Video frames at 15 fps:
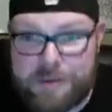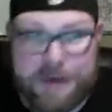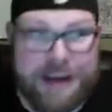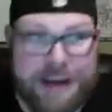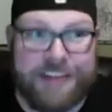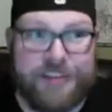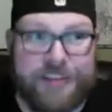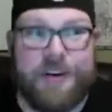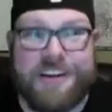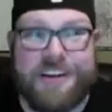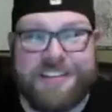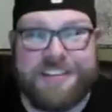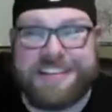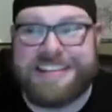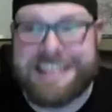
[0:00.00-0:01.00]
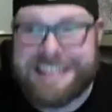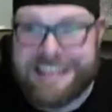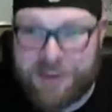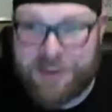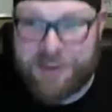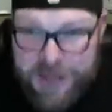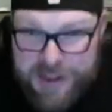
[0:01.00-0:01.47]
but I got
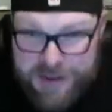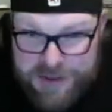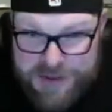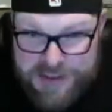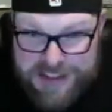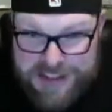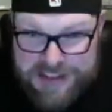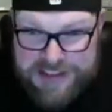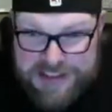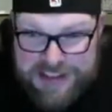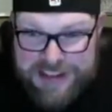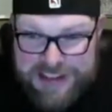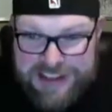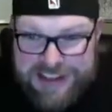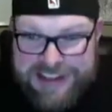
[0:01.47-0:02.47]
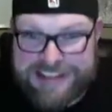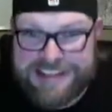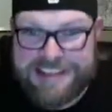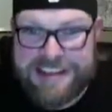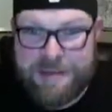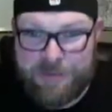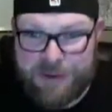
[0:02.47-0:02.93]
263 of those things because
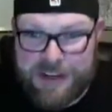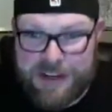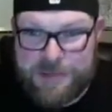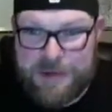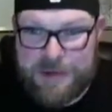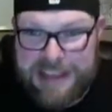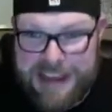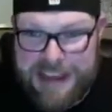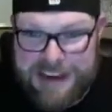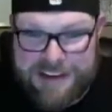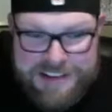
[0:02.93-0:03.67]
Steam price went down.